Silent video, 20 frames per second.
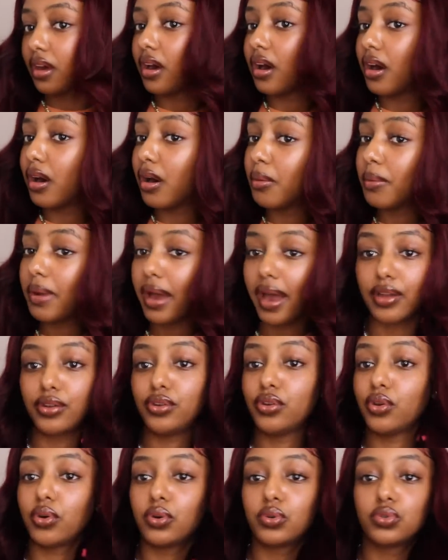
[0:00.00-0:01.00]
I had
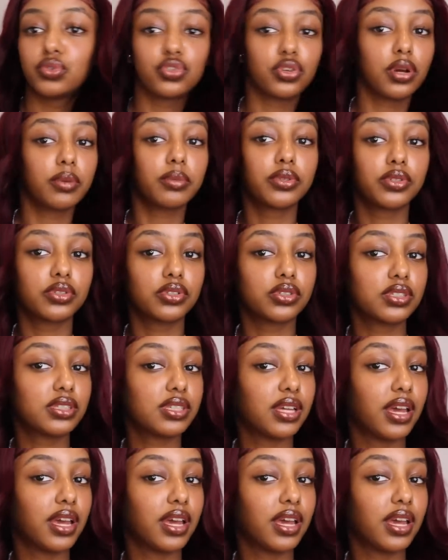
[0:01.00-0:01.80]
no troubles,